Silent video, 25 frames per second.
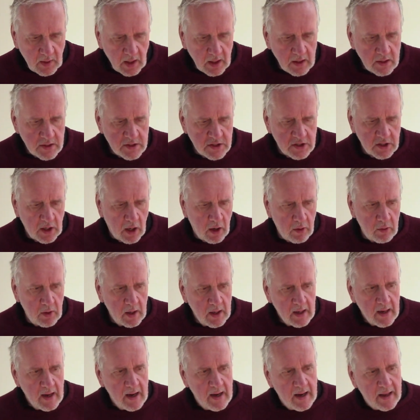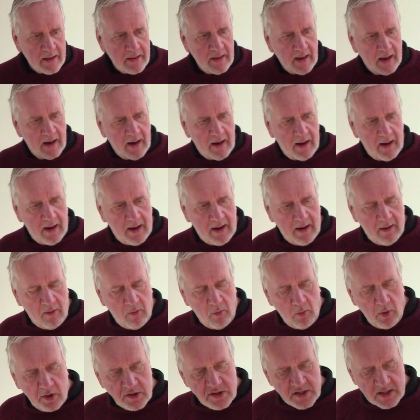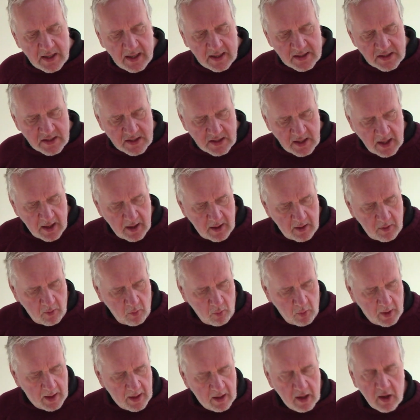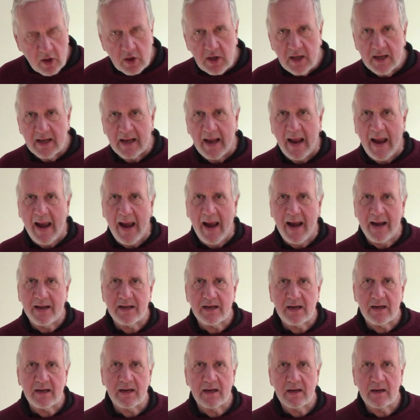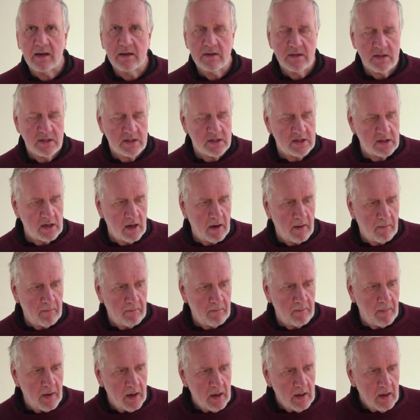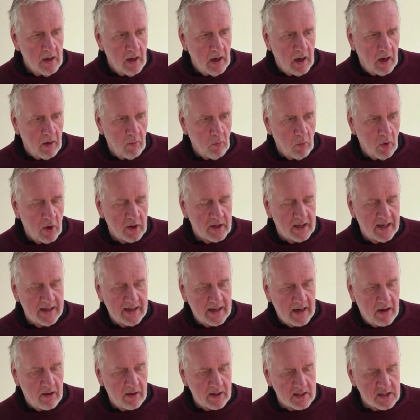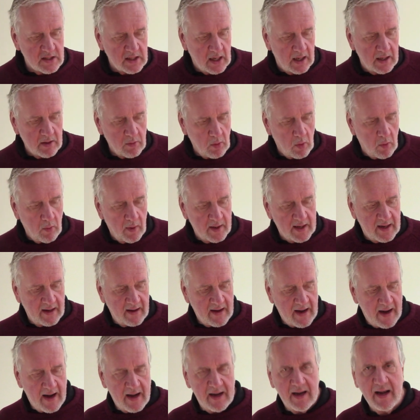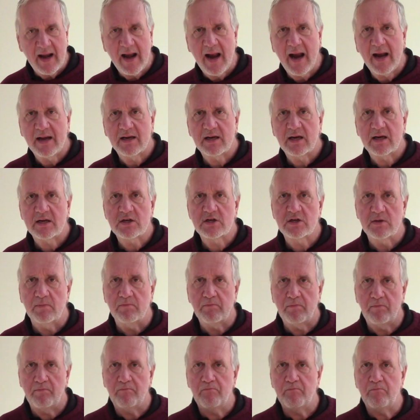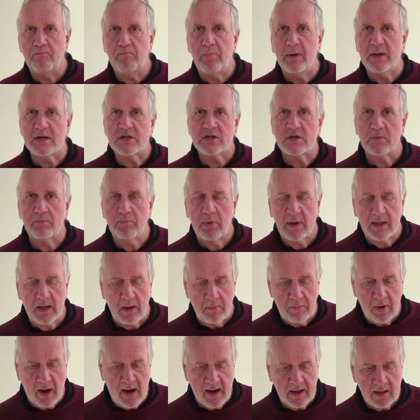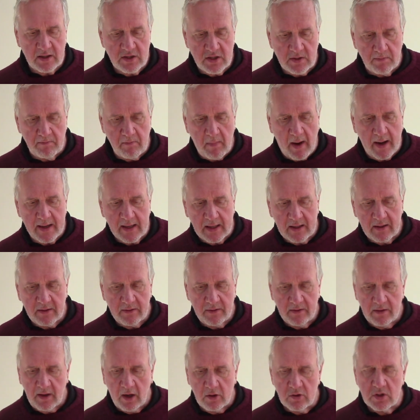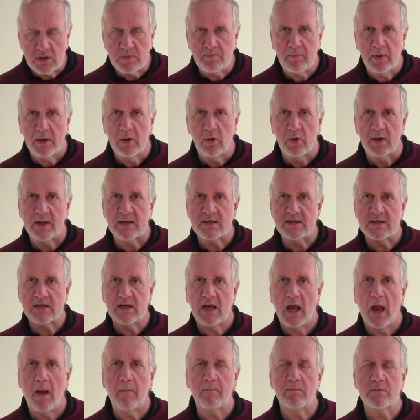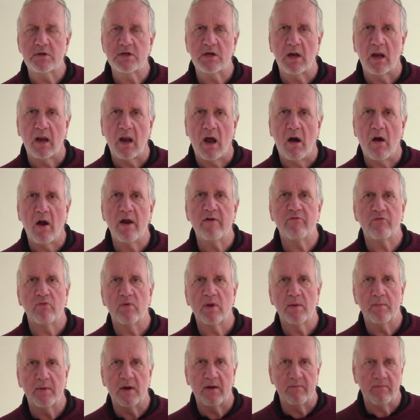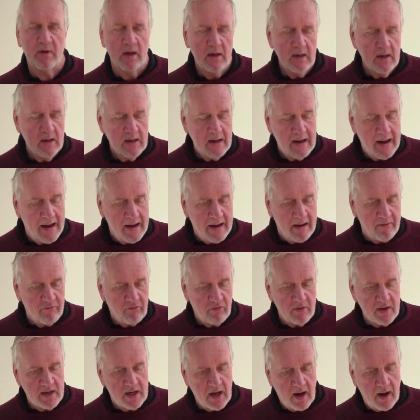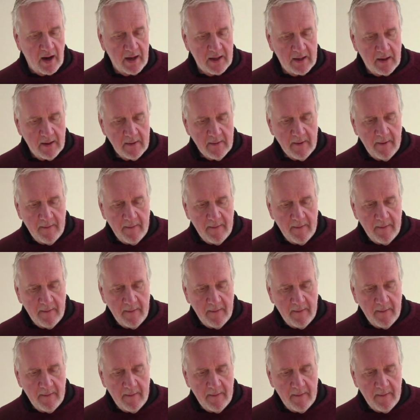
So once that's done, we're looking at adding some and working out exactly what we can add, and adding some bits of bric-a-brac to make those buildings come to life with a bit of everyday